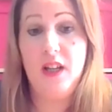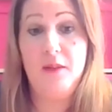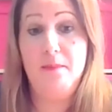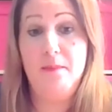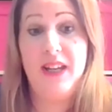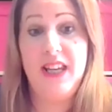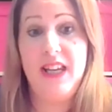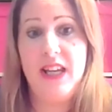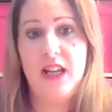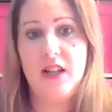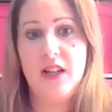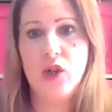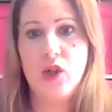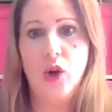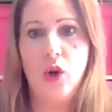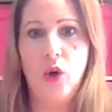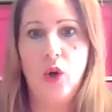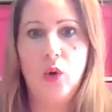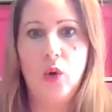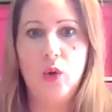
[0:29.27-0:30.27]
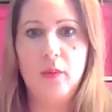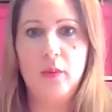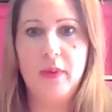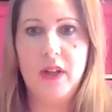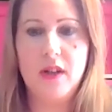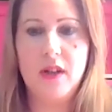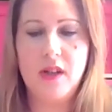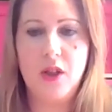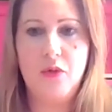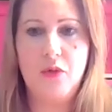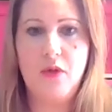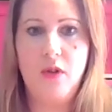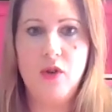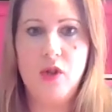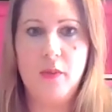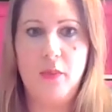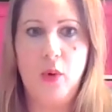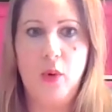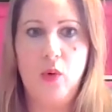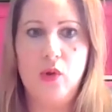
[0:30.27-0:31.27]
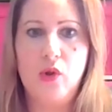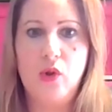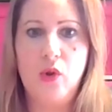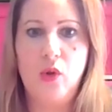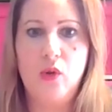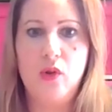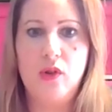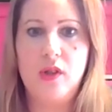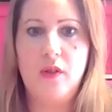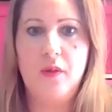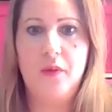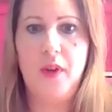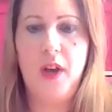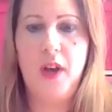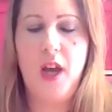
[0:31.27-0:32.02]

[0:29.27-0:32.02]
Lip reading: beginning at all, because it throws up all sorts of